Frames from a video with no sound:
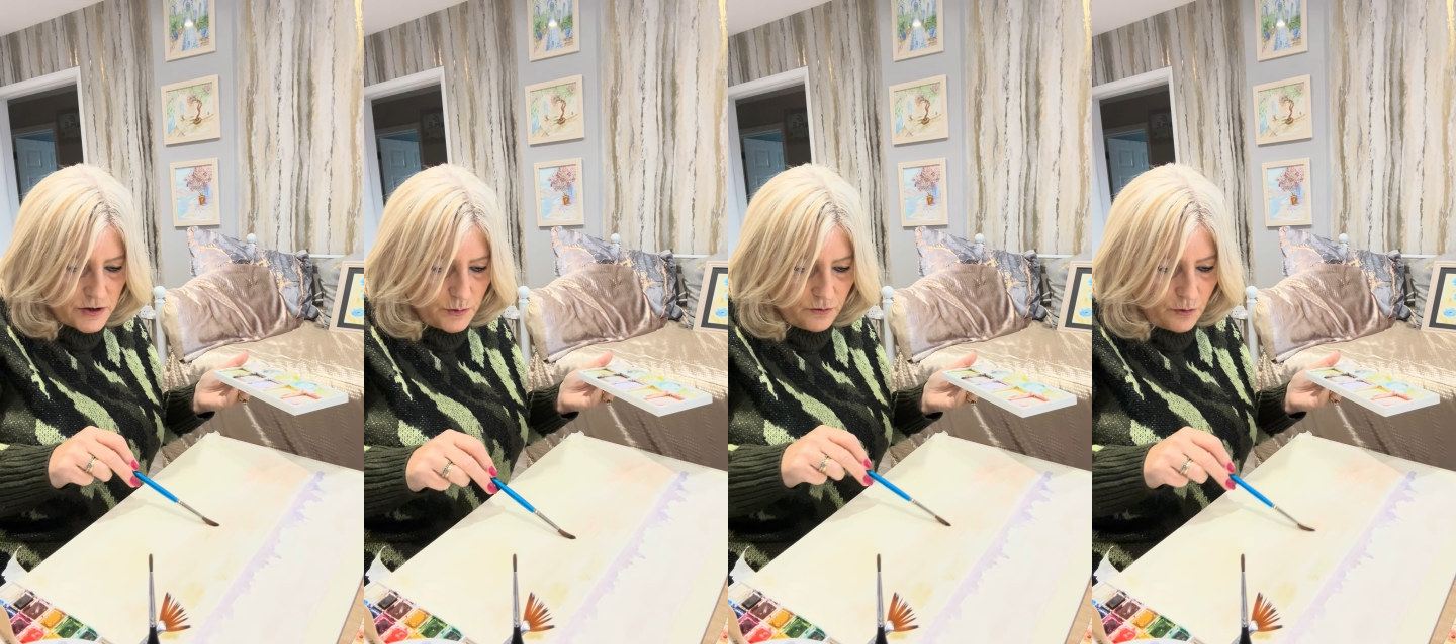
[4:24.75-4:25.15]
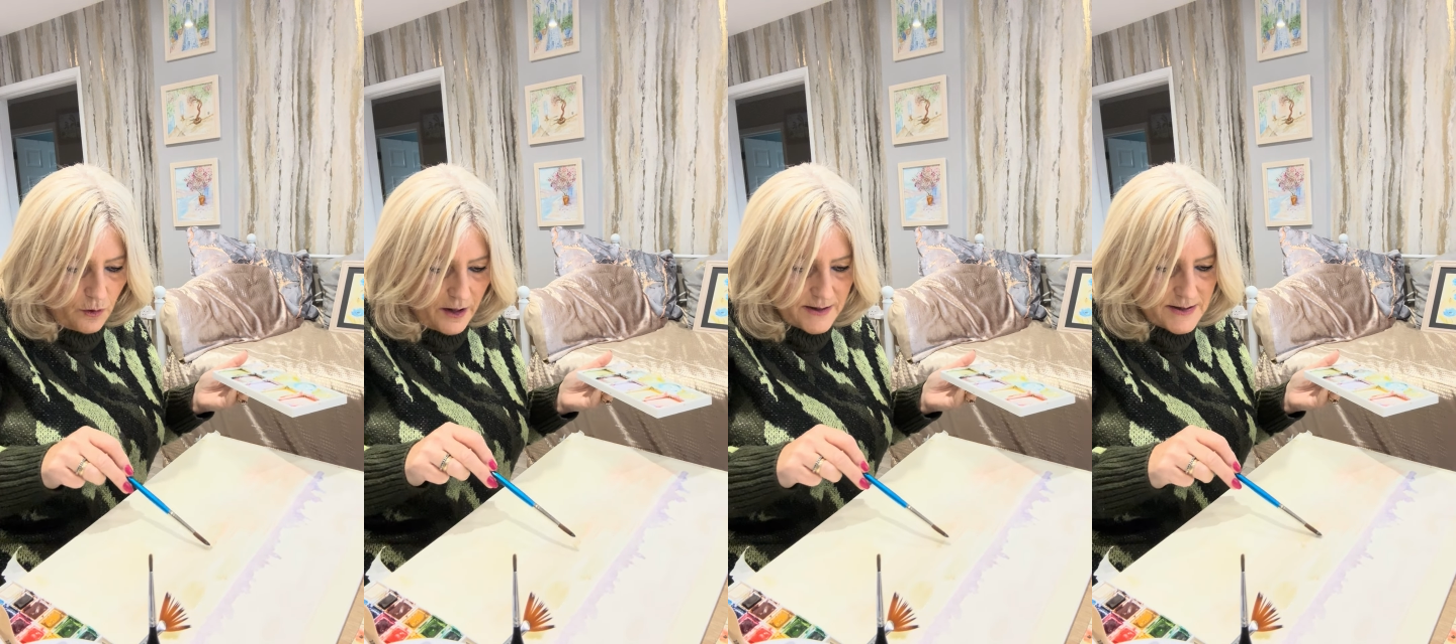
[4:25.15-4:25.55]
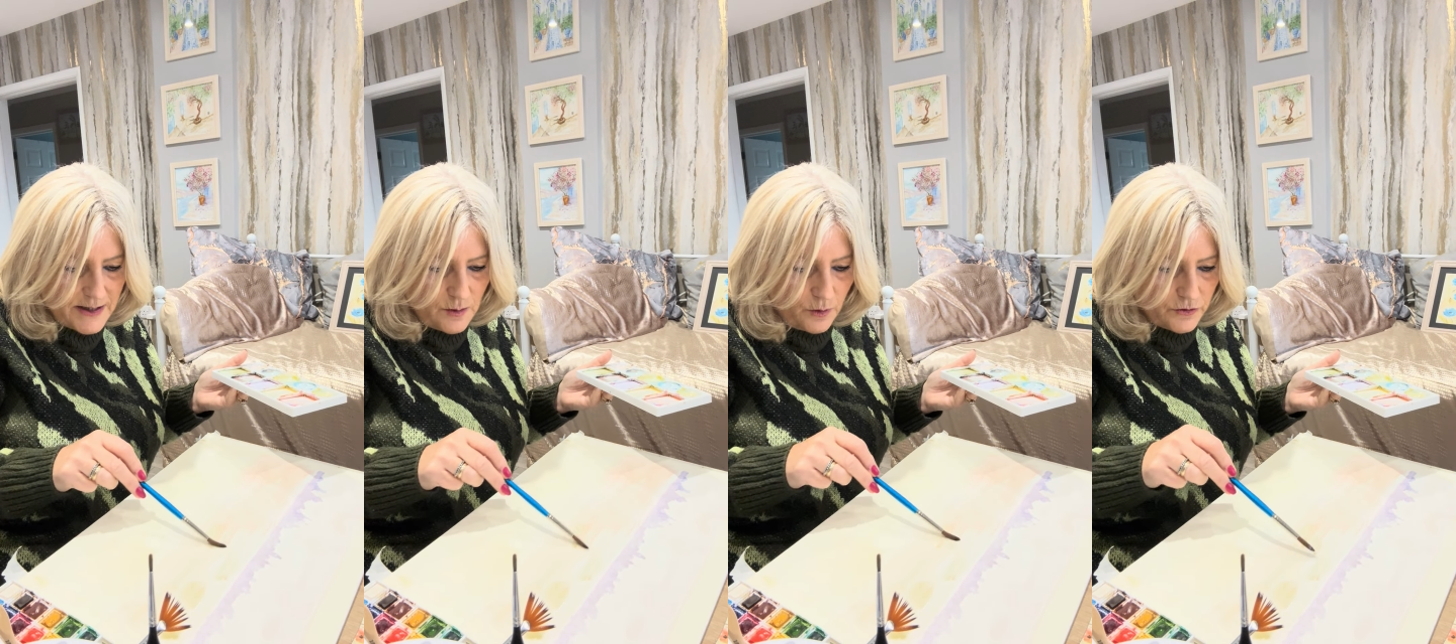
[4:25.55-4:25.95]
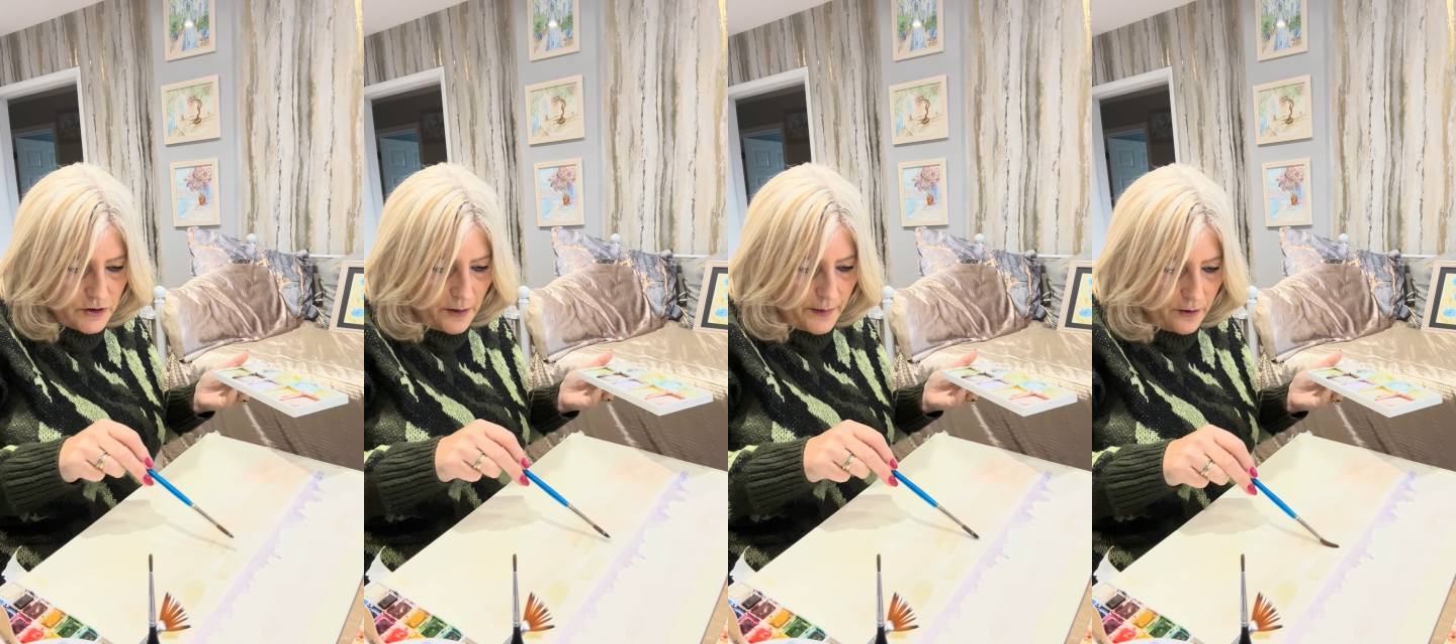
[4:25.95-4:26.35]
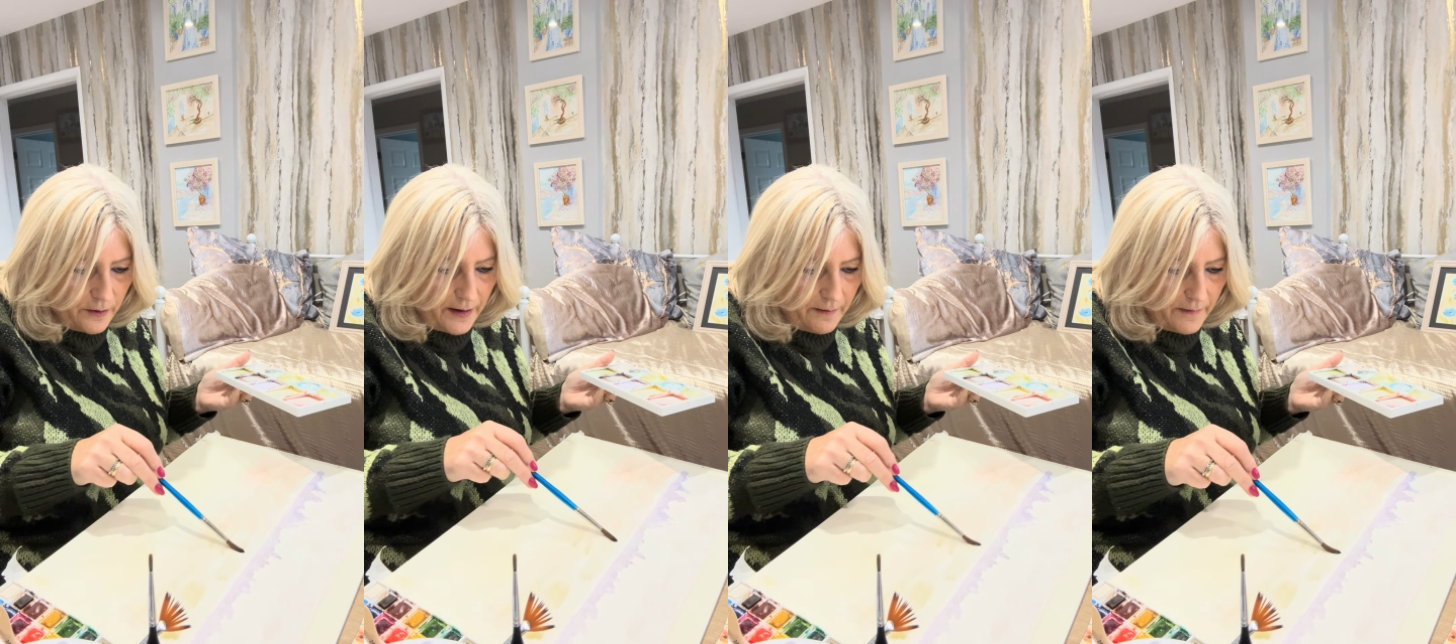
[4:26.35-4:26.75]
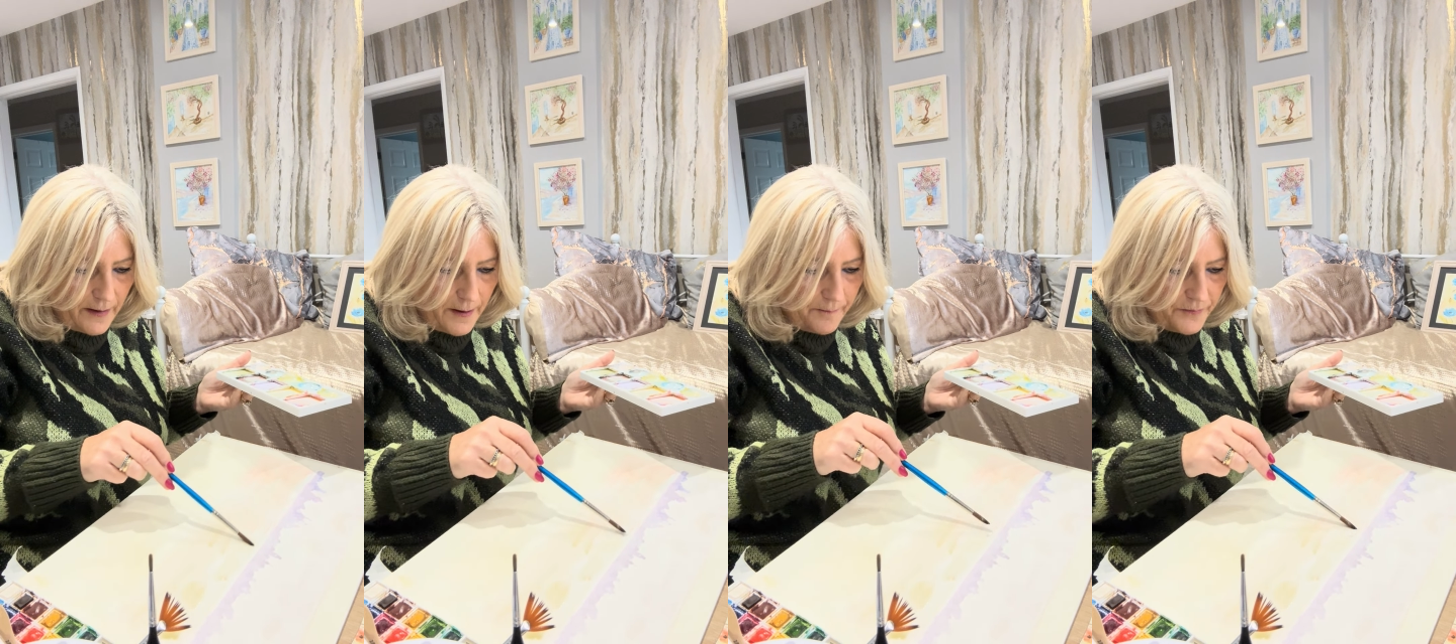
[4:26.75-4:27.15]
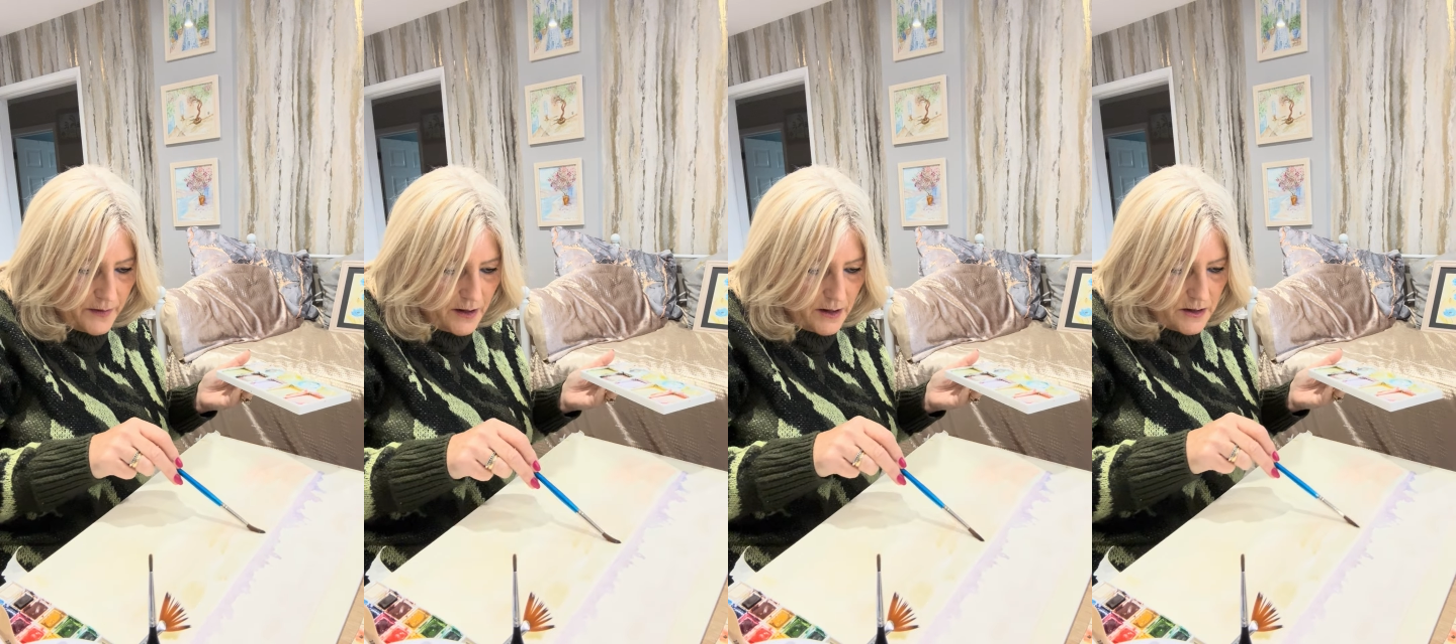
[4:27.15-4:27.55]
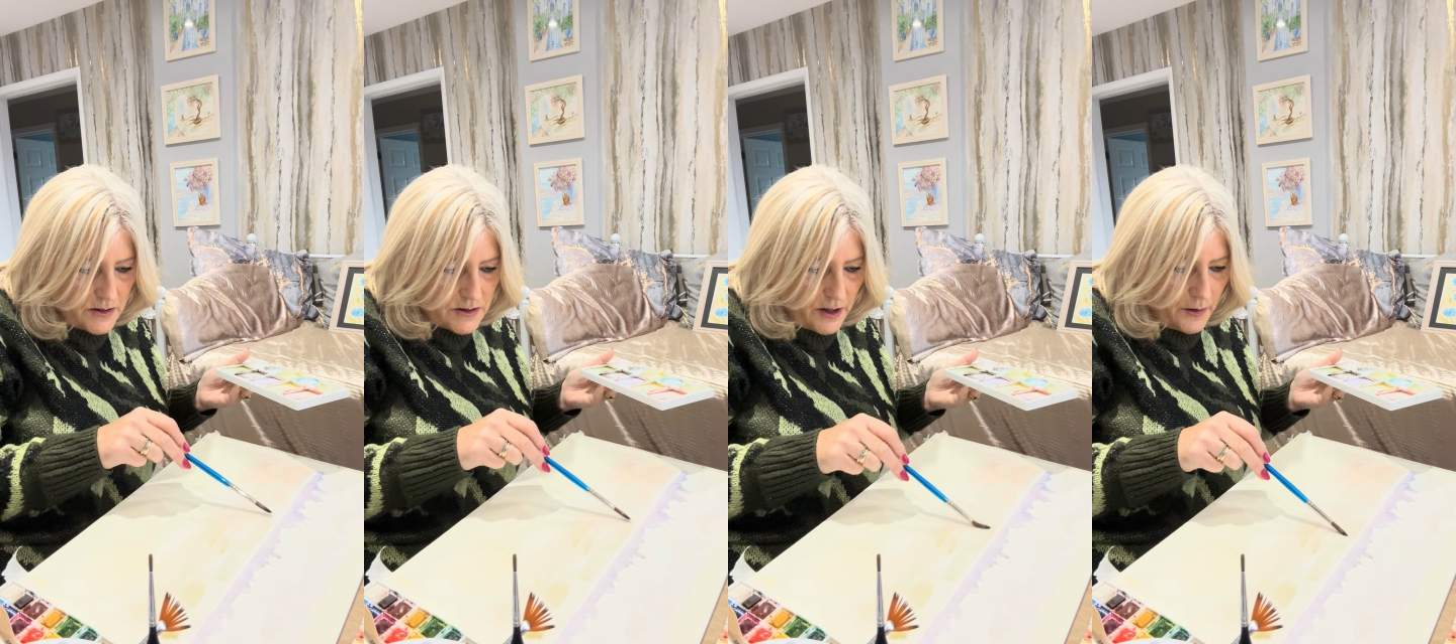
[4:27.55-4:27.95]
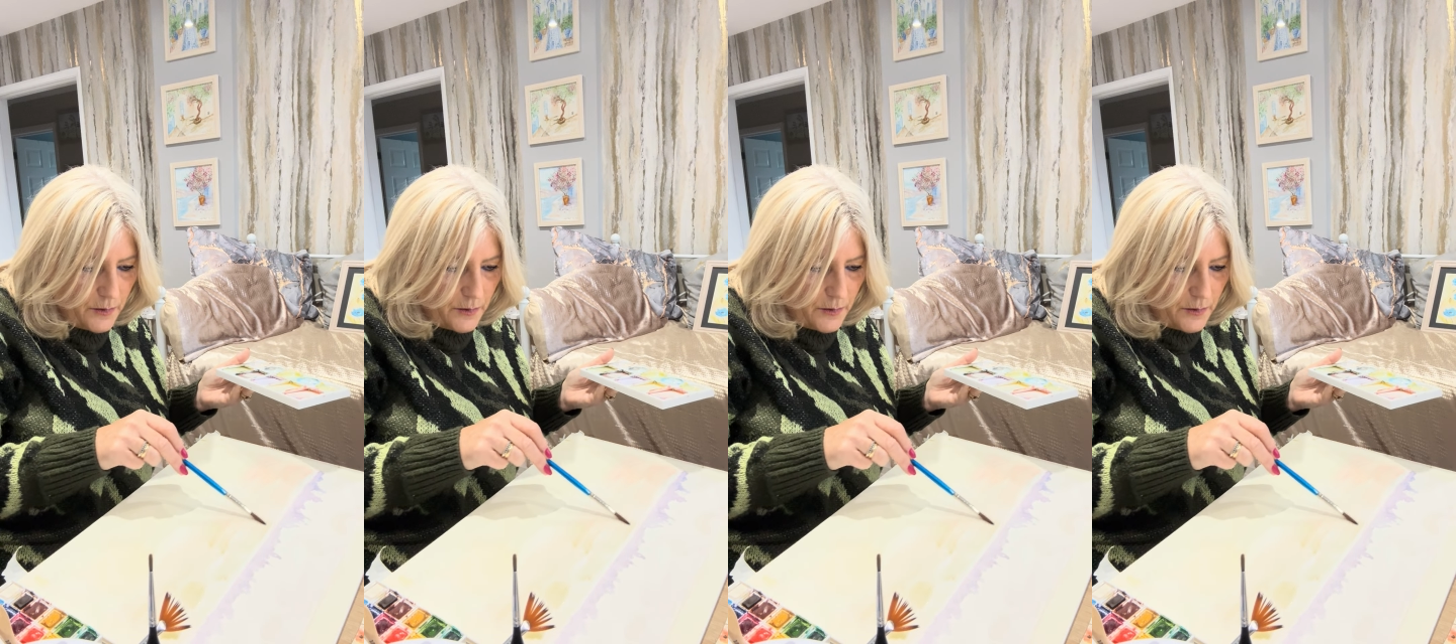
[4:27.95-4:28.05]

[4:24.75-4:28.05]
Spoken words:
you wouldn't quite see what's going on out there. So,